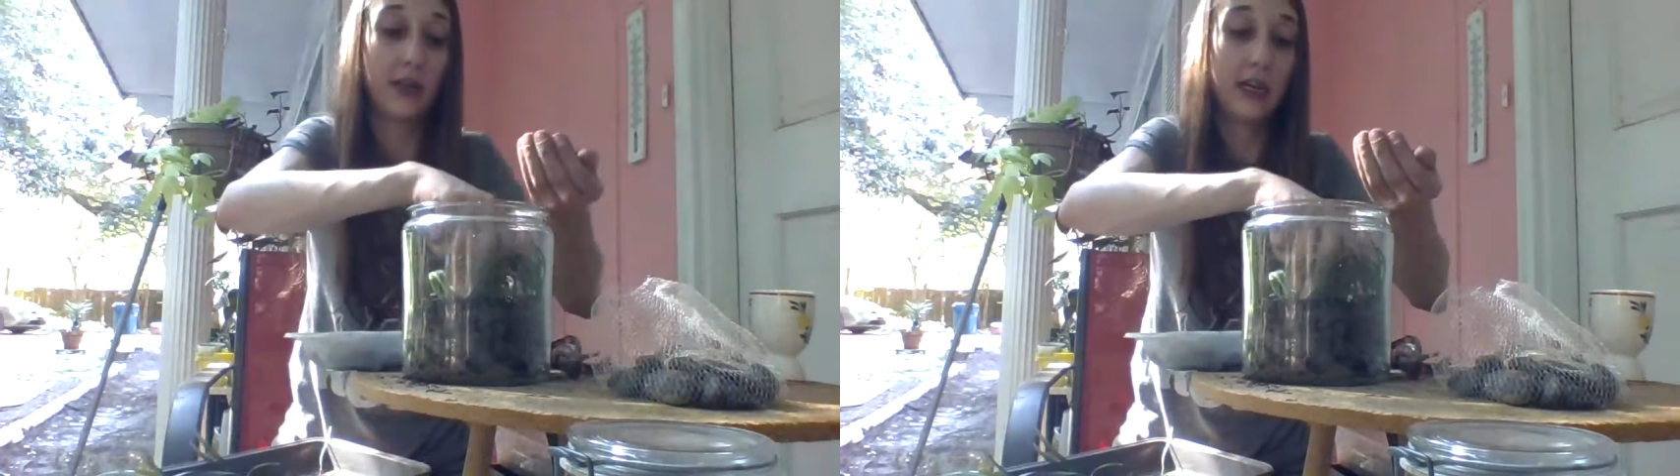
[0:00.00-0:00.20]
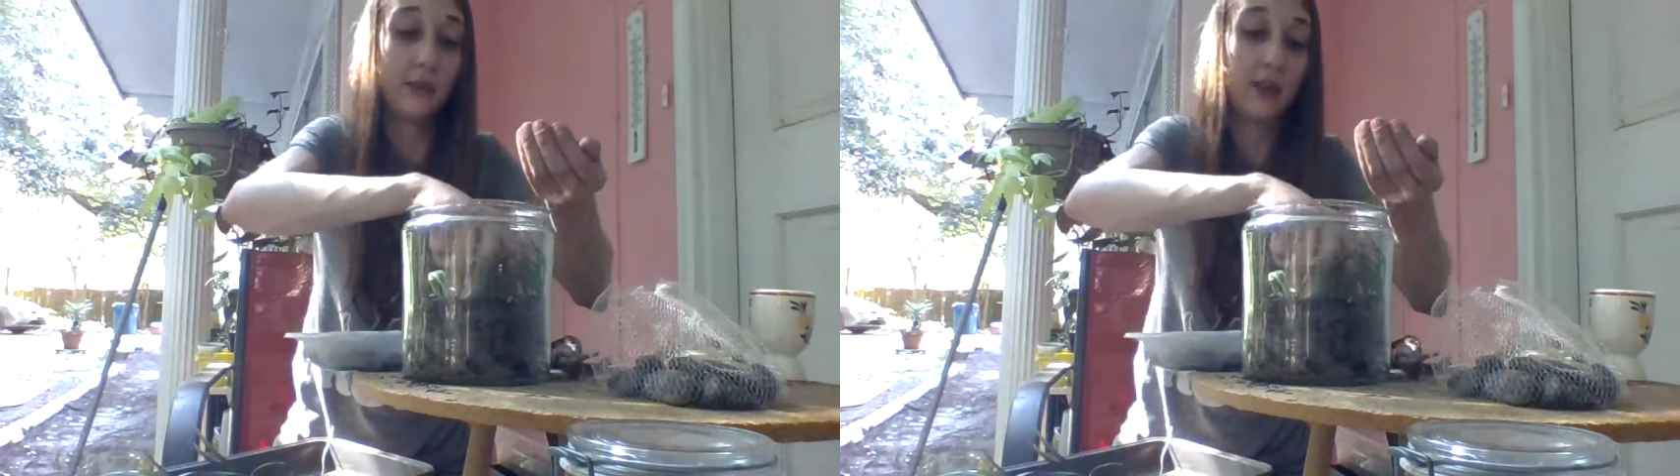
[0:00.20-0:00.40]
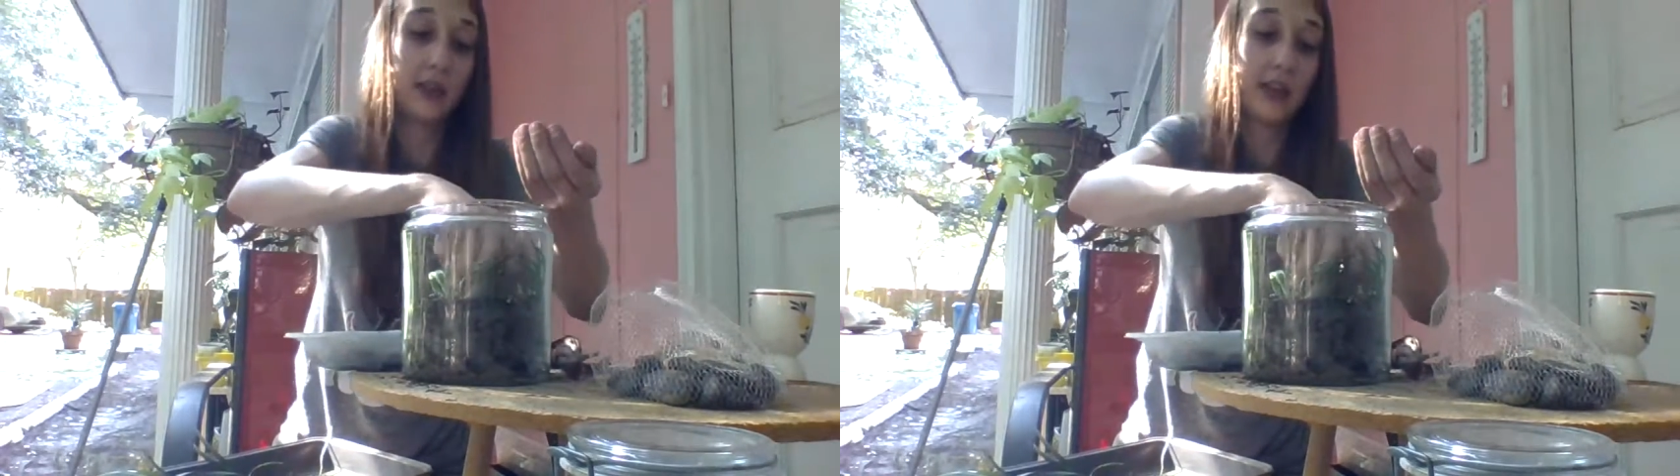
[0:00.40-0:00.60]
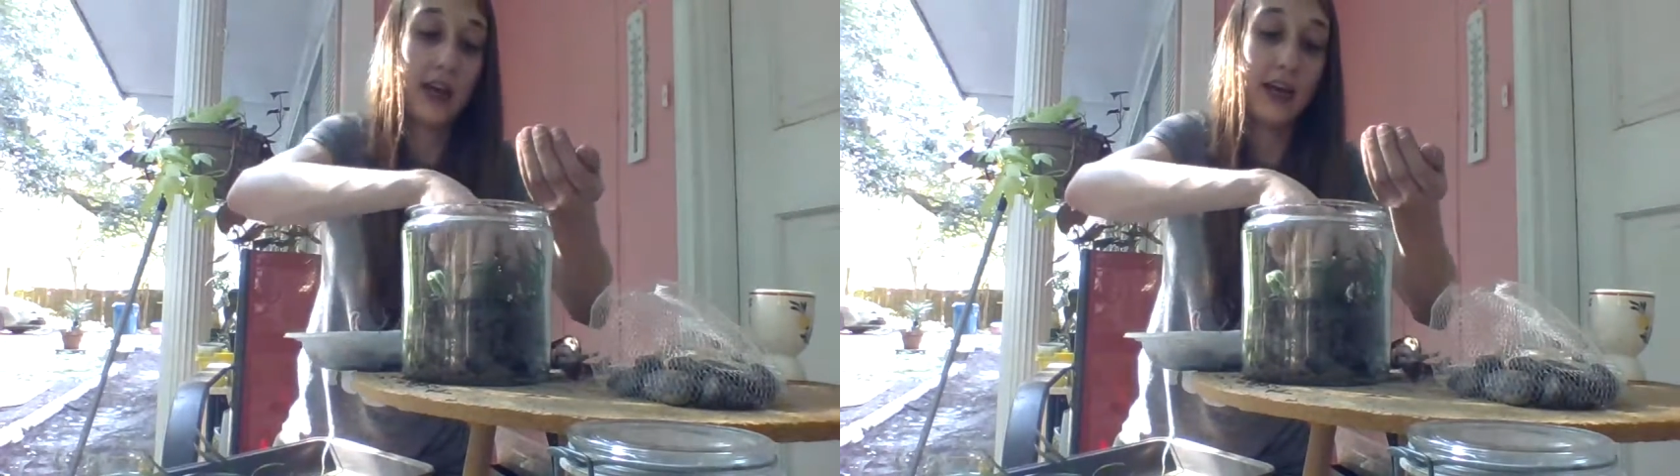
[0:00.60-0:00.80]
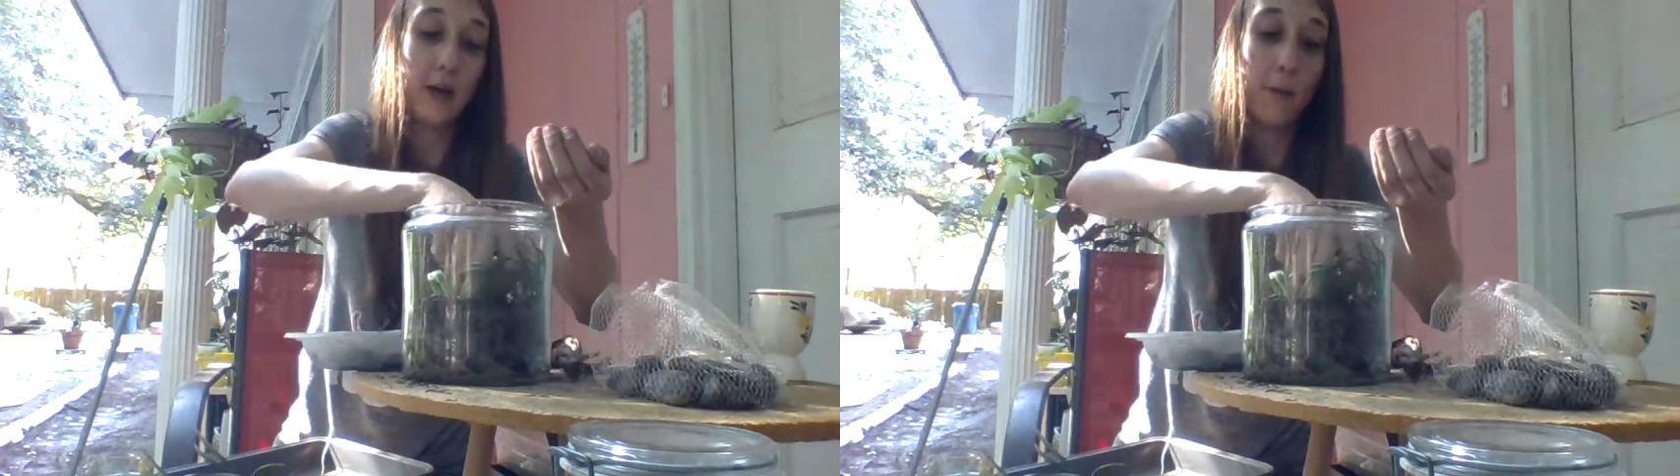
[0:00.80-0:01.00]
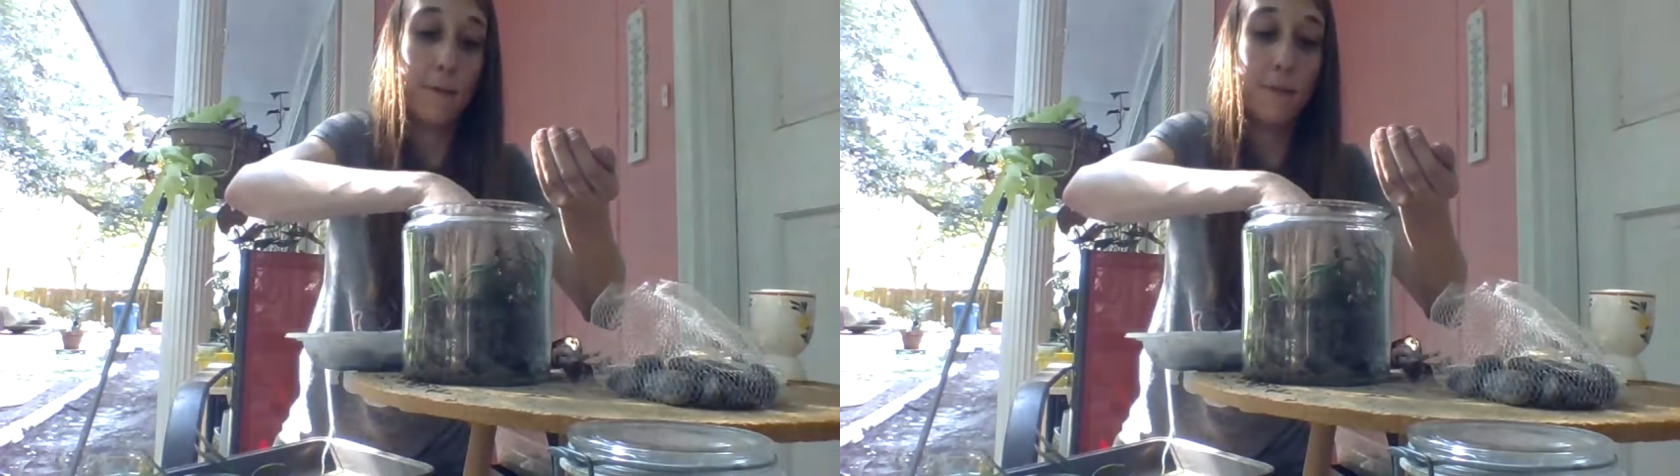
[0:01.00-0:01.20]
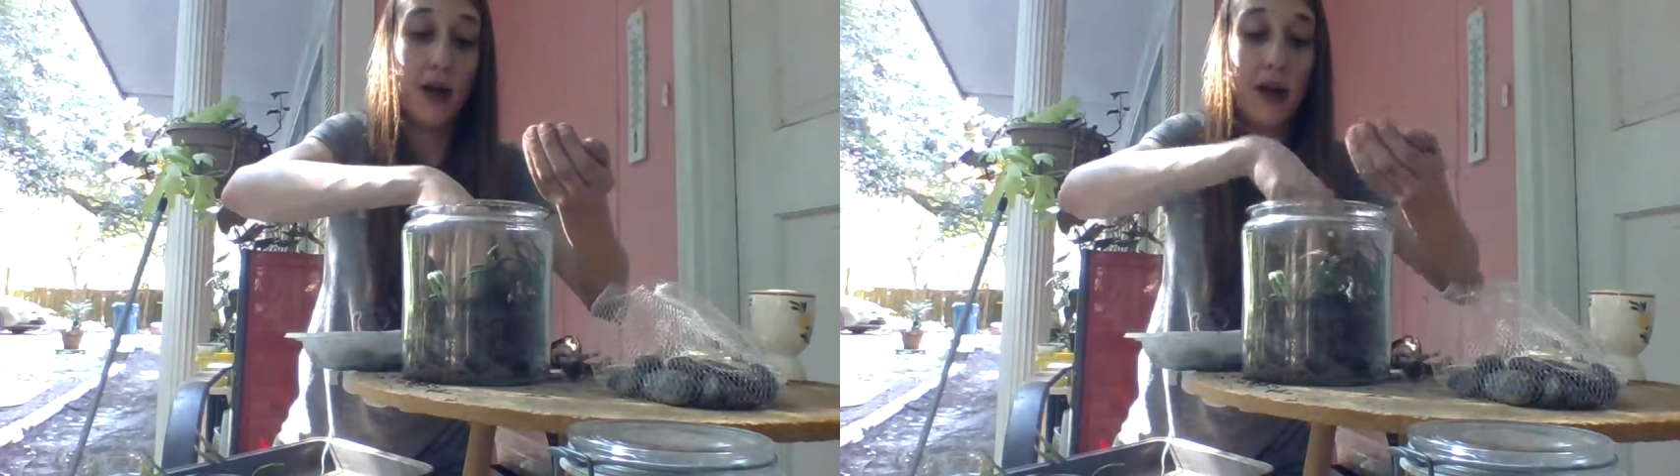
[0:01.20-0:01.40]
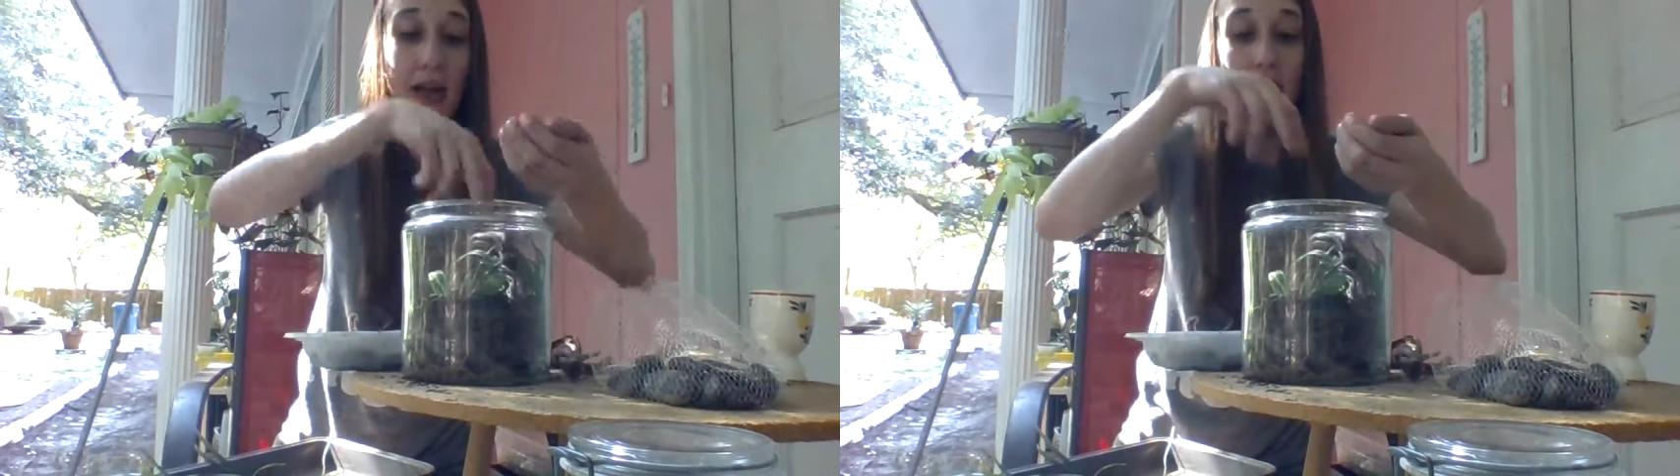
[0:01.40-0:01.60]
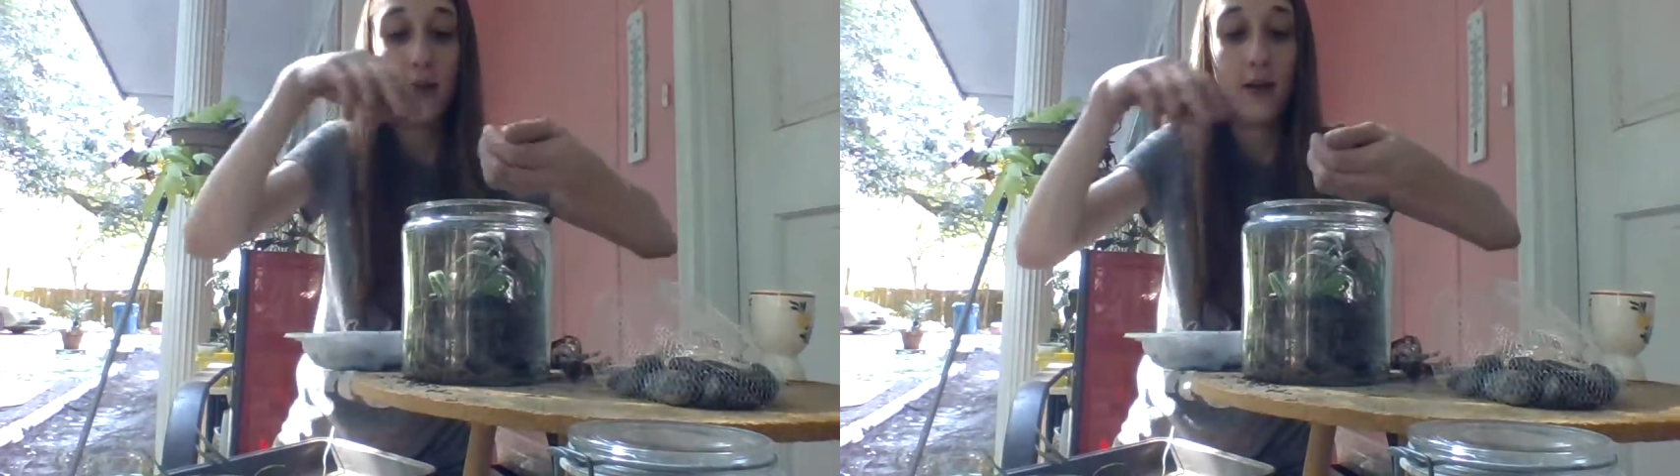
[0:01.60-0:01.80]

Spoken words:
camera today, but